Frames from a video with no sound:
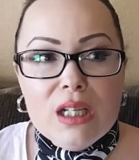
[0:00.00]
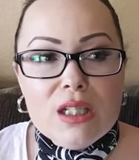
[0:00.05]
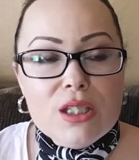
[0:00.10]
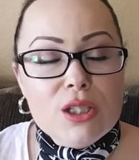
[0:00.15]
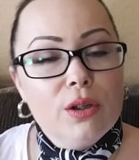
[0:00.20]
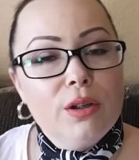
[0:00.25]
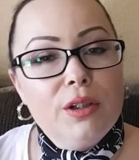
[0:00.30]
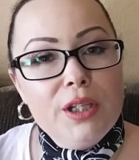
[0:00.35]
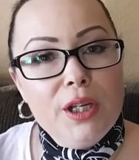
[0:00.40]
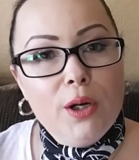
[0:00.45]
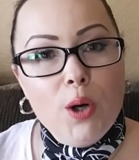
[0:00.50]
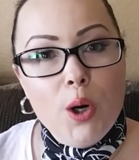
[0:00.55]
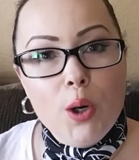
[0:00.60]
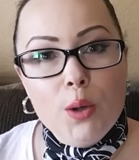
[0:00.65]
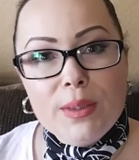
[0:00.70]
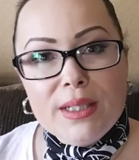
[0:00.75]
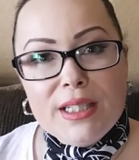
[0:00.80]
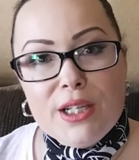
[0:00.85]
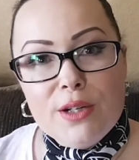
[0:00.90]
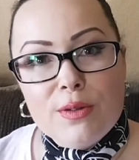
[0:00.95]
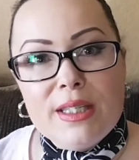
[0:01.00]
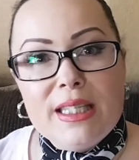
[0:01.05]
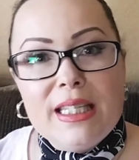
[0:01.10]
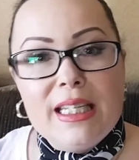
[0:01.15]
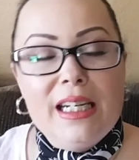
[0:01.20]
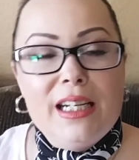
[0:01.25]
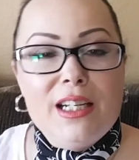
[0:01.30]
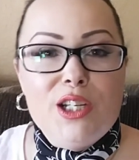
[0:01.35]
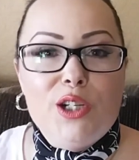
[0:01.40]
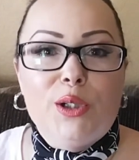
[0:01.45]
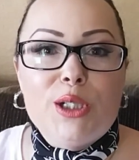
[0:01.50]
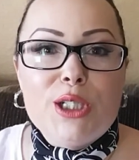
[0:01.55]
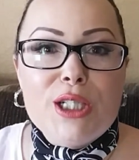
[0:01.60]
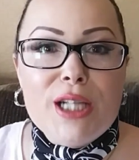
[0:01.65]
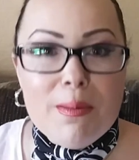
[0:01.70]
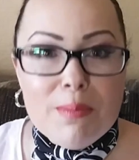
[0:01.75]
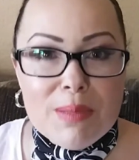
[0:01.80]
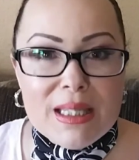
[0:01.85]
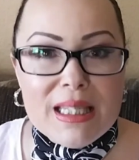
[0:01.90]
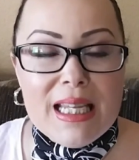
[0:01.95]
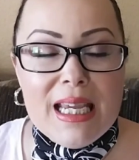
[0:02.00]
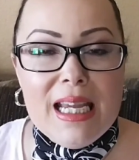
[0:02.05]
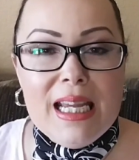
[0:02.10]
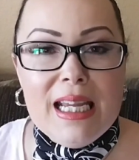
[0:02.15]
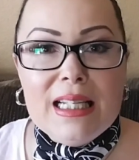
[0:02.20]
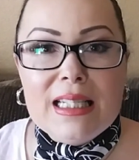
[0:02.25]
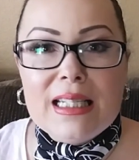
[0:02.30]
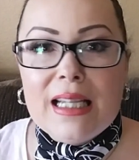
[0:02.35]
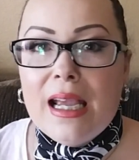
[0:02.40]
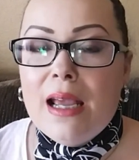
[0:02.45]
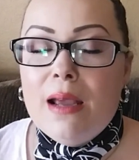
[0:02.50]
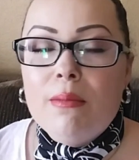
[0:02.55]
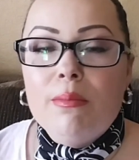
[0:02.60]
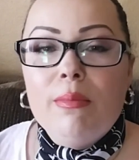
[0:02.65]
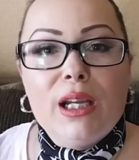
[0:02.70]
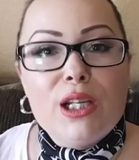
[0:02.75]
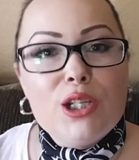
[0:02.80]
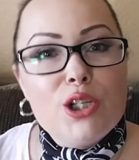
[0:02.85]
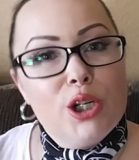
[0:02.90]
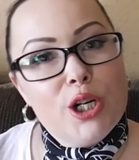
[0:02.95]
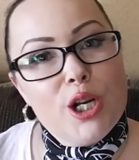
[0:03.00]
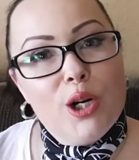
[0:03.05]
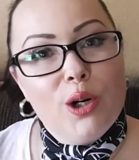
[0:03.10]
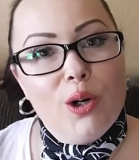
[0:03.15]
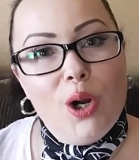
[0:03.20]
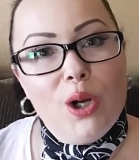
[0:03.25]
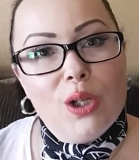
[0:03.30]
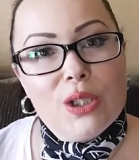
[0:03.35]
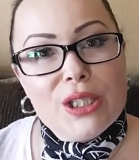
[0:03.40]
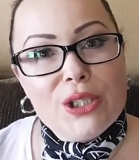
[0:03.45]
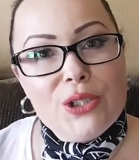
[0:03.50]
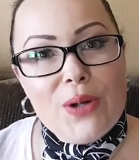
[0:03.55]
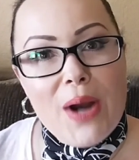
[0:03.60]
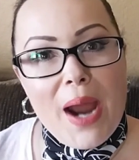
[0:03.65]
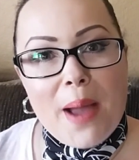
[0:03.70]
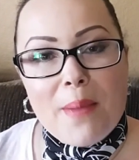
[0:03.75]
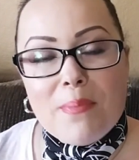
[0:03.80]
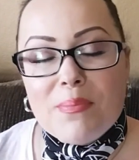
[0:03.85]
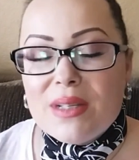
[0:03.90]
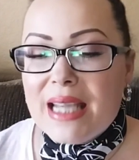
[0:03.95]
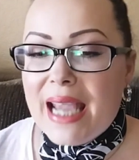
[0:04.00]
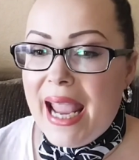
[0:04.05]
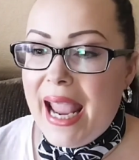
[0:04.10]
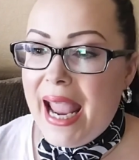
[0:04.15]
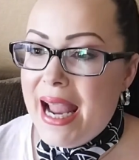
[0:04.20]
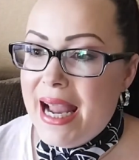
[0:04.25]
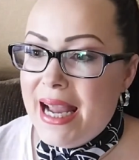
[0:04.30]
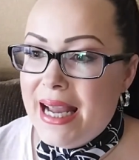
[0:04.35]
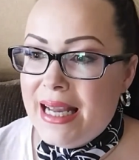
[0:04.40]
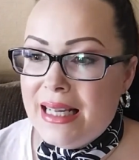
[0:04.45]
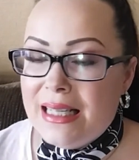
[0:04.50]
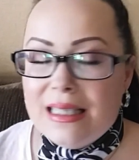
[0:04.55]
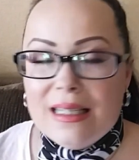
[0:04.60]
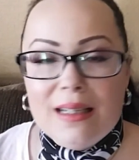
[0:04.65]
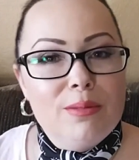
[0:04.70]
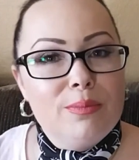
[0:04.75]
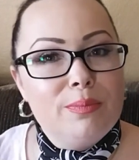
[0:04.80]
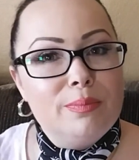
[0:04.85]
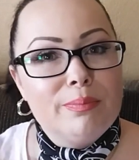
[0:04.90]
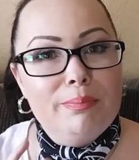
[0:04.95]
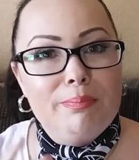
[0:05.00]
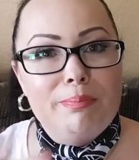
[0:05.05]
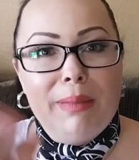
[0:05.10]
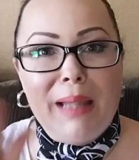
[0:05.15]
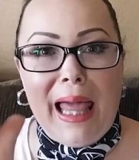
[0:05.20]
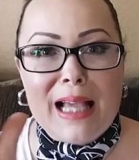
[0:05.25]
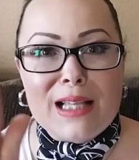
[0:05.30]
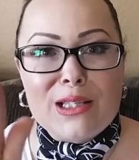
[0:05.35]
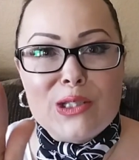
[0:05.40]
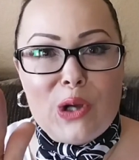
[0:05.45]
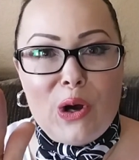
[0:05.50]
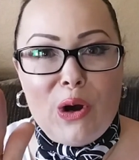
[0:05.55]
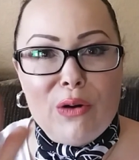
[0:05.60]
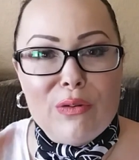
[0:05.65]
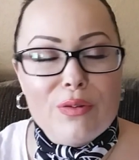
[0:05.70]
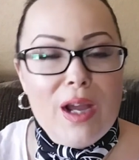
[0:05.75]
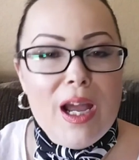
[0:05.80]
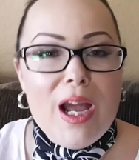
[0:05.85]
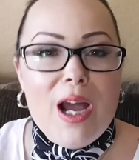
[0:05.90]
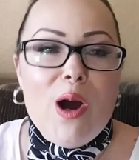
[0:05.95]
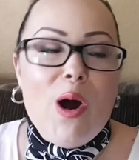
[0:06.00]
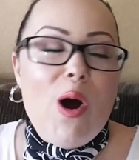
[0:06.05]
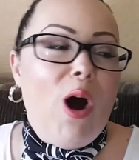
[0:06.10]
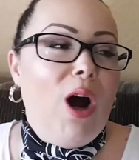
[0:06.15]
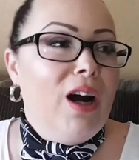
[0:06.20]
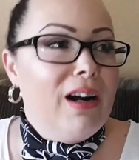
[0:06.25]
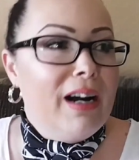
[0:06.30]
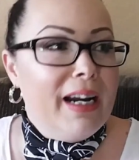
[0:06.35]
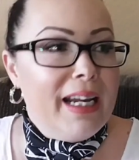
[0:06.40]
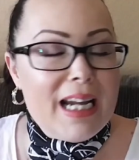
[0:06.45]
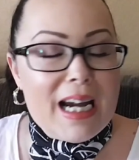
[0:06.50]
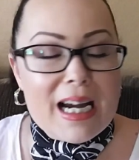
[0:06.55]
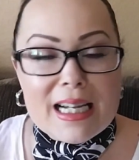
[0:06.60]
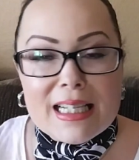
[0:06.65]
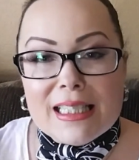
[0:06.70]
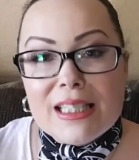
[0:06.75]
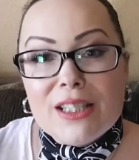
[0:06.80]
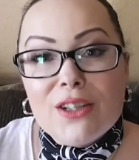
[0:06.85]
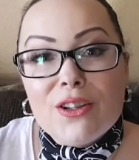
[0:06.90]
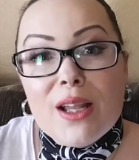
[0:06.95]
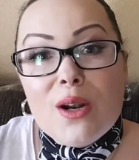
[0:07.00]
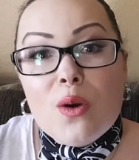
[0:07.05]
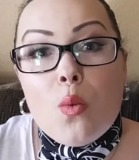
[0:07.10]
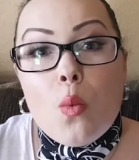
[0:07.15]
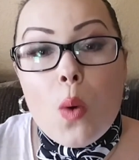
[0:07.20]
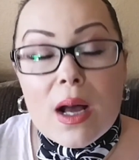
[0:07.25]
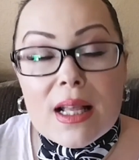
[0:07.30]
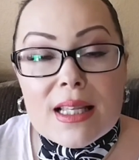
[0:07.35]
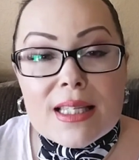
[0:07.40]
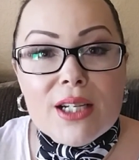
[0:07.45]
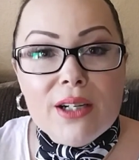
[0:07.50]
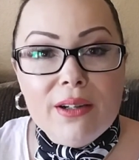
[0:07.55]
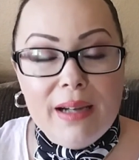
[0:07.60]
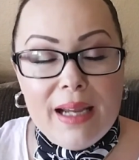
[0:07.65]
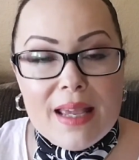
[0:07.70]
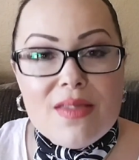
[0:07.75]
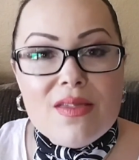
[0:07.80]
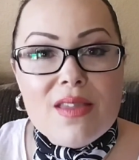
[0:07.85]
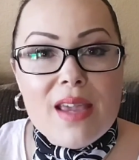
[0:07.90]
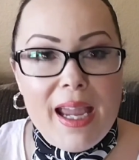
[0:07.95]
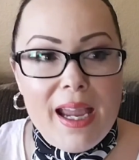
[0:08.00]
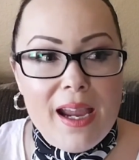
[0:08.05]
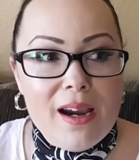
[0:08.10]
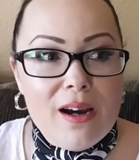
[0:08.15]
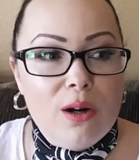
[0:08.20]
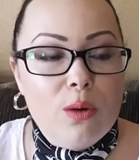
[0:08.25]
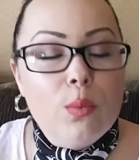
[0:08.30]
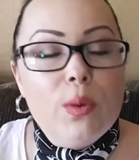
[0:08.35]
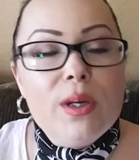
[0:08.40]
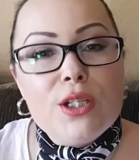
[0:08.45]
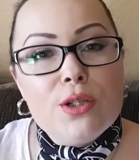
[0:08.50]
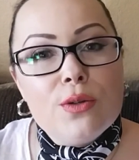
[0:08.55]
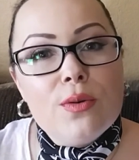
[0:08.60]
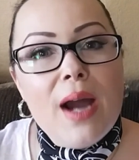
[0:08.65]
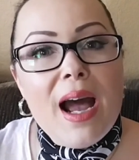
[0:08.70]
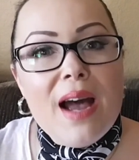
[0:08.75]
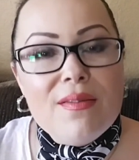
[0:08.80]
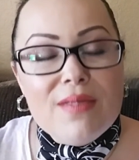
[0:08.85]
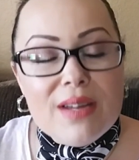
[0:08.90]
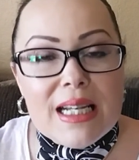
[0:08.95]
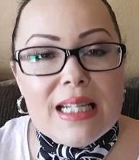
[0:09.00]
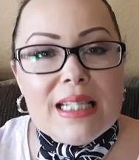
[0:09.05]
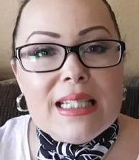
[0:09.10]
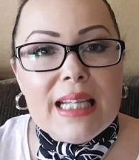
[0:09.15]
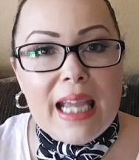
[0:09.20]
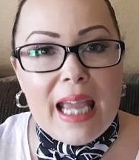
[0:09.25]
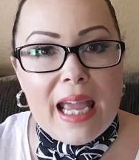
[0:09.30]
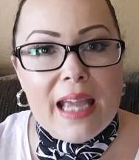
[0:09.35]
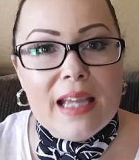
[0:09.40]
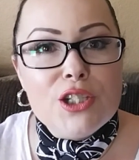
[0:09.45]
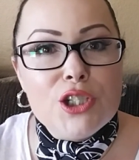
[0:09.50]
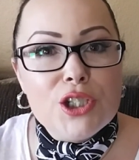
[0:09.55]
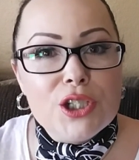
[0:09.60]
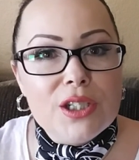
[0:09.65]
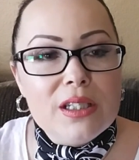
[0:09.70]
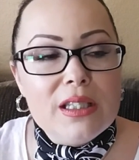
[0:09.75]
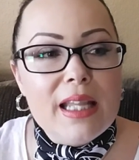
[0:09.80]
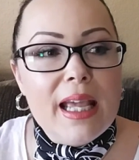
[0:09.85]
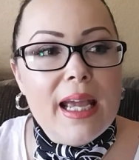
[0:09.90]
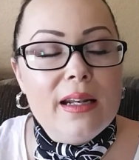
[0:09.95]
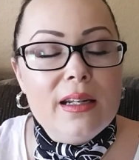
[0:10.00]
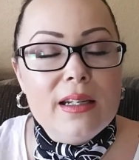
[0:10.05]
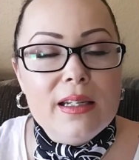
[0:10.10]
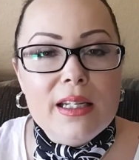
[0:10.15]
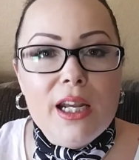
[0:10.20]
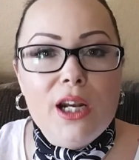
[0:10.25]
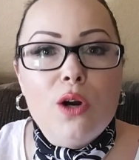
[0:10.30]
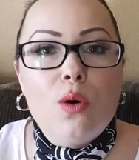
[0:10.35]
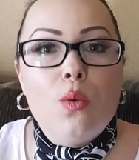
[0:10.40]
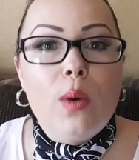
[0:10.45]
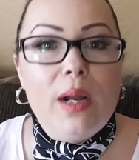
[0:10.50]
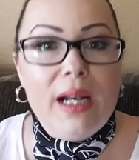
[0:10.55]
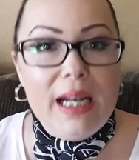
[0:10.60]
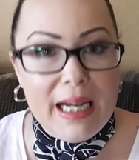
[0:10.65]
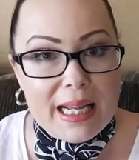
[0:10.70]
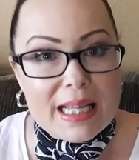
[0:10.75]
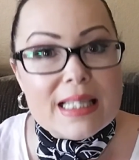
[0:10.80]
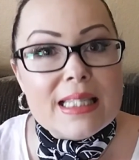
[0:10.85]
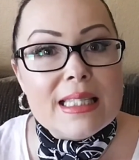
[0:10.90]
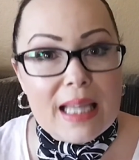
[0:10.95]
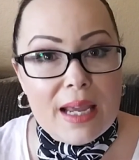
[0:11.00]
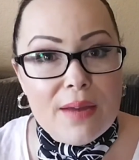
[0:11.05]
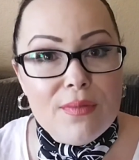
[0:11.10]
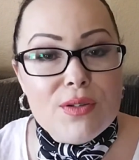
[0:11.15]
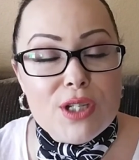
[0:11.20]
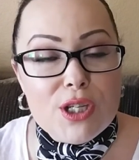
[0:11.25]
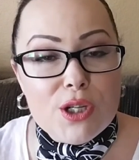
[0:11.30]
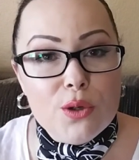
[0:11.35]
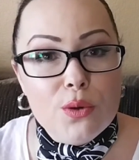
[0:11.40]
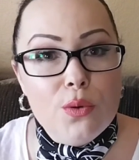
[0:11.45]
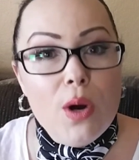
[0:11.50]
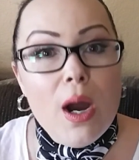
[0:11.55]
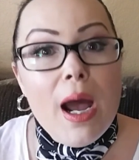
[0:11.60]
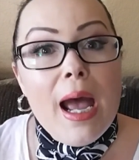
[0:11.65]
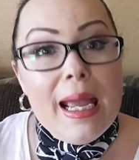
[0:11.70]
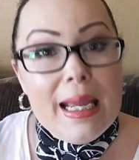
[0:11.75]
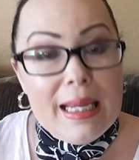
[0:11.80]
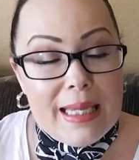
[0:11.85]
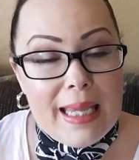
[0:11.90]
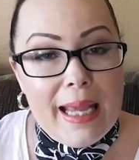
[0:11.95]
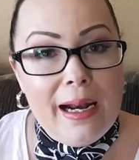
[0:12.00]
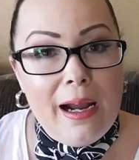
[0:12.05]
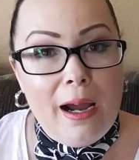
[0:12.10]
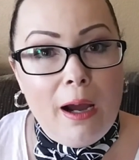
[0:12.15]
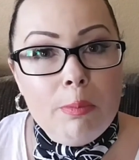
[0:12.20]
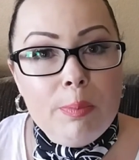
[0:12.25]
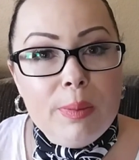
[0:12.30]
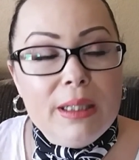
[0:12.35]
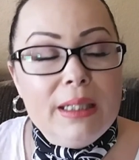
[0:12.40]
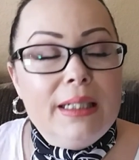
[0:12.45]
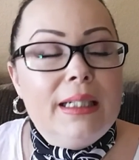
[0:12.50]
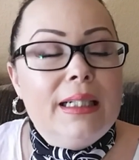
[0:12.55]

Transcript: So you go and you sit in your jump seat, make sure you're all strapped, and blast off. All right, guys, so then once you're in the air, we do have an indication that, you know, when it is safe to get up,